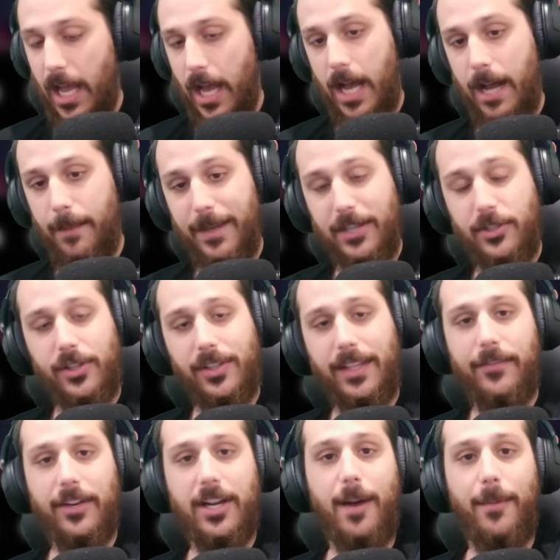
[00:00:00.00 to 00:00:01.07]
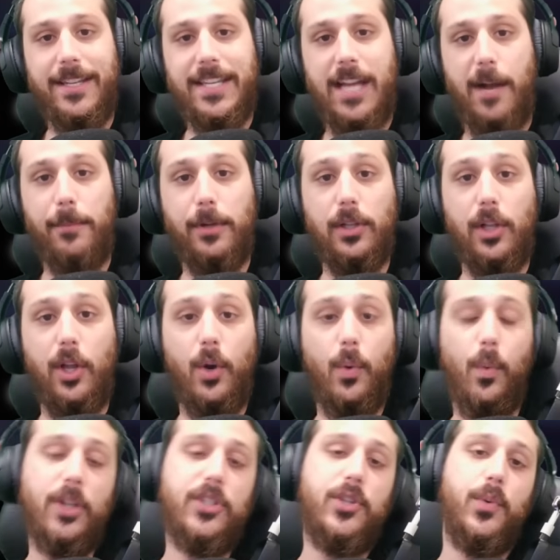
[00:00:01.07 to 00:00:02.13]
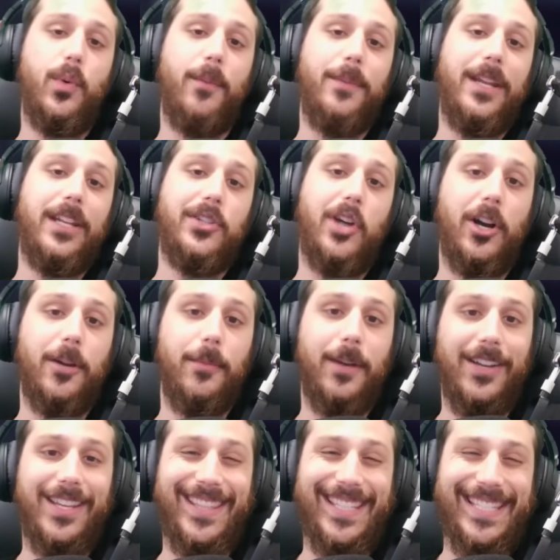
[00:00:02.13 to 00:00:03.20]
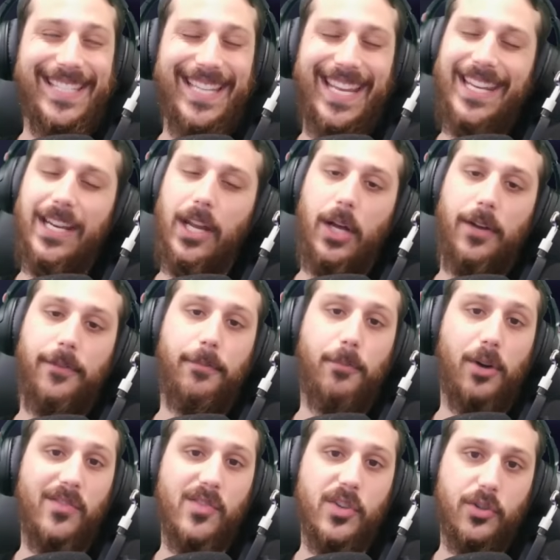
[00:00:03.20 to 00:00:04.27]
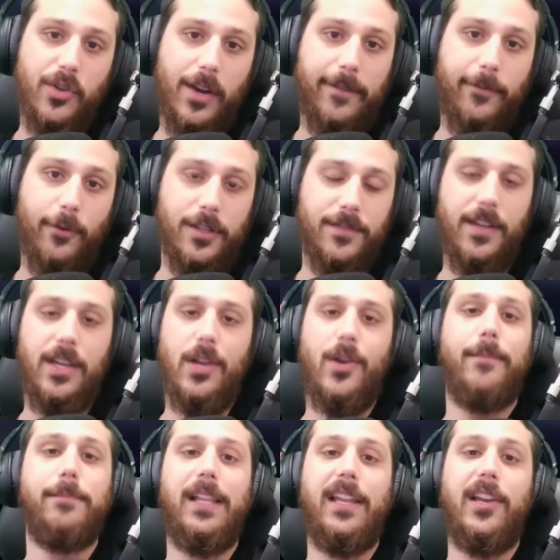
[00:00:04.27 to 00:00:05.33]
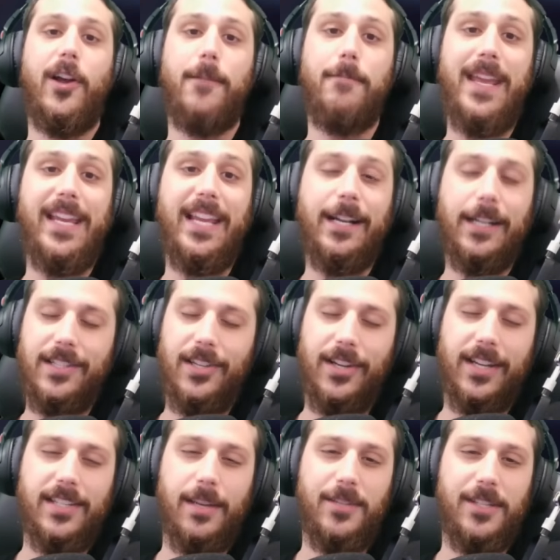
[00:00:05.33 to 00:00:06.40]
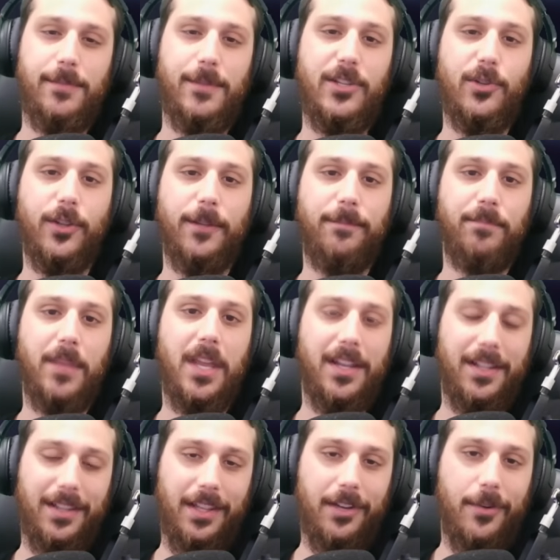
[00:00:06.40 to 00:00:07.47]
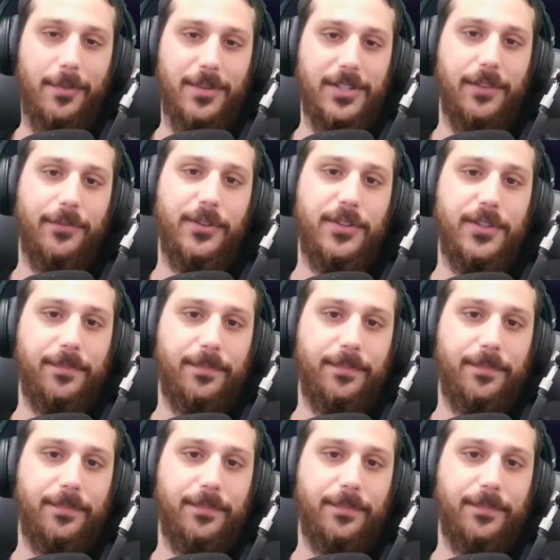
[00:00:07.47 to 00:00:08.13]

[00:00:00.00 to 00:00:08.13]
make sure you leave a comment down below what you want me to talk about in the State of Marvel Strike Force video I'm planning on making. Until next time, this has been Duelim. Later, MSFers.